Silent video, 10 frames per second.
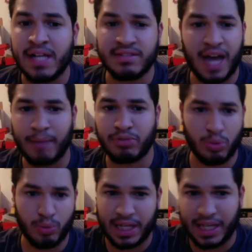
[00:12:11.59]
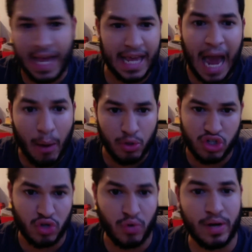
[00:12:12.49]
time to do like an 8-hour
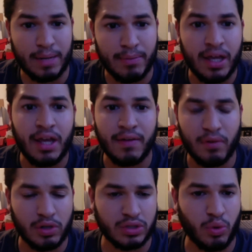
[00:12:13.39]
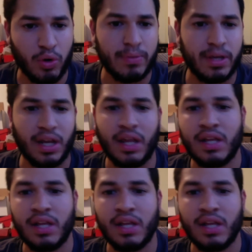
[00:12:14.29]
stream for a tournament,